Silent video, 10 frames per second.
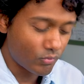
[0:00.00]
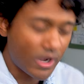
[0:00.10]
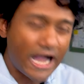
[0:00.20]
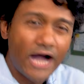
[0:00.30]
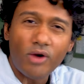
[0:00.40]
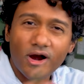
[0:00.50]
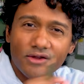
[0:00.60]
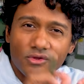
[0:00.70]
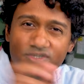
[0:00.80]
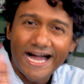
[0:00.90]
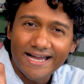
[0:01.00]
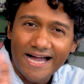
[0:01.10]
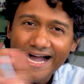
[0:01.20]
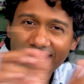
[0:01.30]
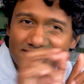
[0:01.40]
How are those
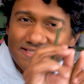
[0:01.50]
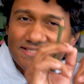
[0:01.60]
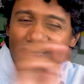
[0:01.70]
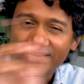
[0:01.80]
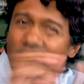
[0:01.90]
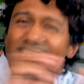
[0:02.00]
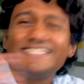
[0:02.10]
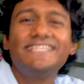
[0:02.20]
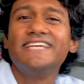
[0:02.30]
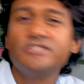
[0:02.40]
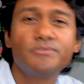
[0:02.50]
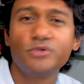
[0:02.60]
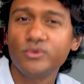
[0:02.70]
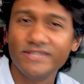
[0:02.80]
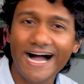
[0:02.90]
eyes? What is the distance
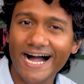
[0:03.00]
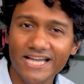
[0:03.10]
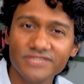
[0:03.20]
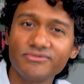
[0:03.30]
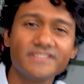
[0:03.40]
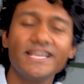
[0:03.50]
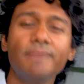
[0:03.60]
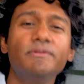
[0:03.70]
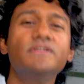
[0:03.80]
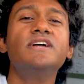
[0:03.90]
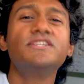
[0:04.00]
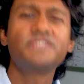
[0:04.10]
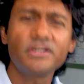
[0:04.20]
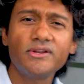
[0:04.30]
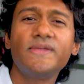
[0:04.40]
between the eyes, for example?
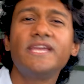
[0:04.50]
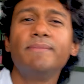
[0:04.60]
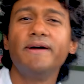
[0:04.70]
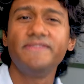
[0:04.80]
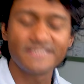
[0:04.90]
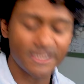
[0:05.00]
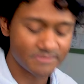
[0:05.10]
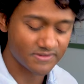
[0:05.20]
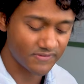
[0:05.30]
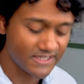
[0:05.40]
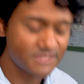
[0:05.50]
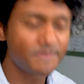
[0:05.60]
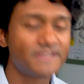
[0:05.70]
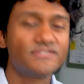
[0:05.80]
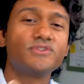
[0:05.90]
Start to think about these types of things
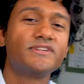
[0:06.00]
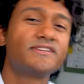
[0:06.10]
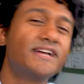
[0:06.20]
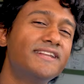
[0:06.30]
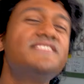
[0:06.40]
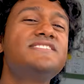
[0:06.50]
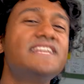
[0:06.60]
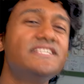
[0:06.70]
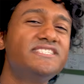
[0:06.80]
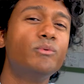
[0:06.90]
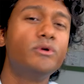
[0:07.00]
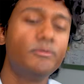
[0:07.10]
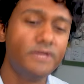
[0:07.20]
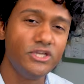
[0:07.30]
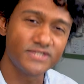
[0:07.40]
because those are kind of the skills that we'll
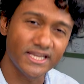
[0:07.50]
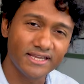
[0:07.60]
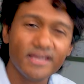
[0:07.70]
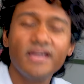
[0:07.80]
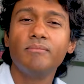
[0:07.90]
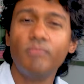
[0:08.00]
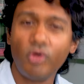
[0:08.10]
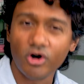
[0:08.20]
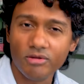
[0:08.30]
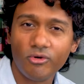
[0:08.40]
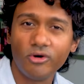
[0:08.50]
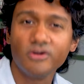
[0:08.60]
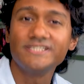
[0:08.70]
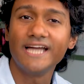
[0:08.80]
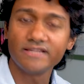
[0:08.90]
be using more and more
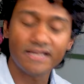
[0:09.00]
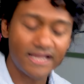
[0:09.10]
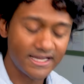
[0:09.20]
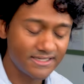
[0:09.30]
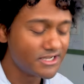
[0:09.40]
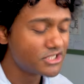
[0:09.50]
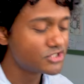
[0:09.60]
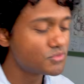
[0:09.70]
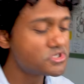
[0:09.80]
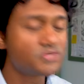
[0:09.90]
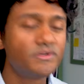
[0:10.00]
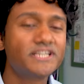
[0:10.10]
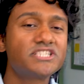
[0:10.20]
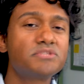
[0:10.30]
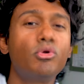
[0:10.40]
down the line. So we just want to
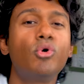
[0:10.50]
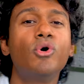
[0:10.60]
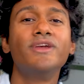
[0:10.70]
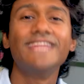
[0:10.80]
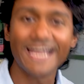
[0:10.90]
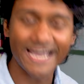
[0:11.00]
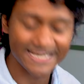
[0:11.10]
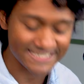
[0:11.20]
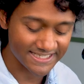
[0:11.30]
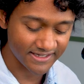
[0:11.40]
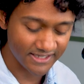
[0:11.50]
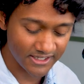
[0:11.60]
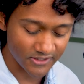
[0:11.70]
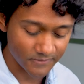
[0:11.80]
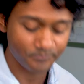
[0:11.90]
explore that idea
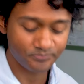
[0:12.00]
here.